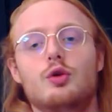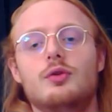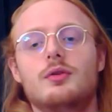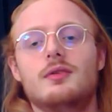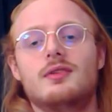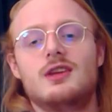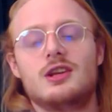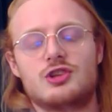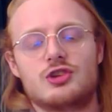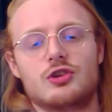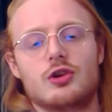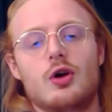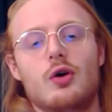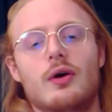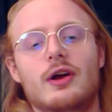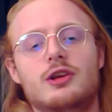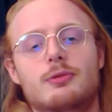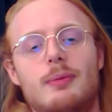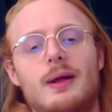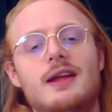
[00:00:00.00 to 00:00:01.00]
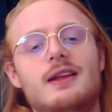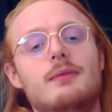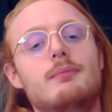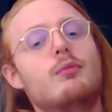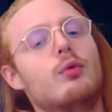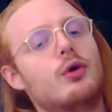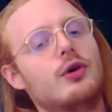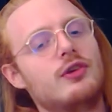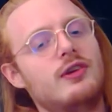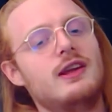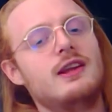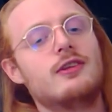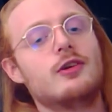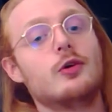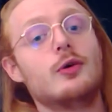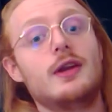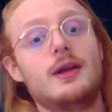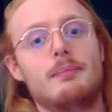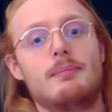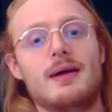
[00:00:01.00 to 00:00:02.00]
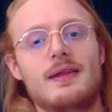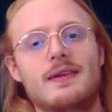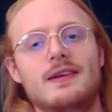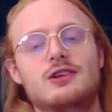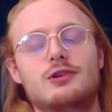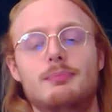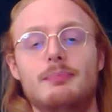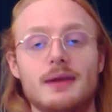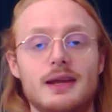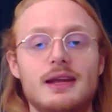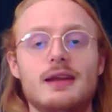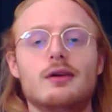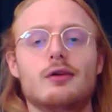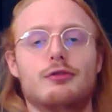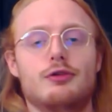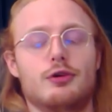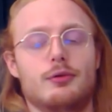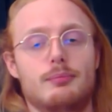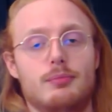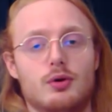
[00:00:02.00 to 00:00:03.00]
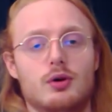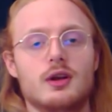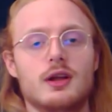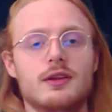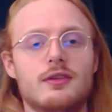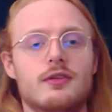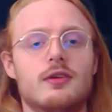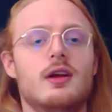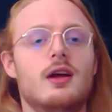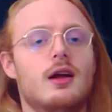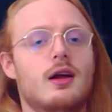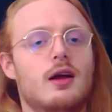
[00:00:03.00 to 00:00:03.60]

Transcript: This is all explained in more detail in Appendix B of your booklet.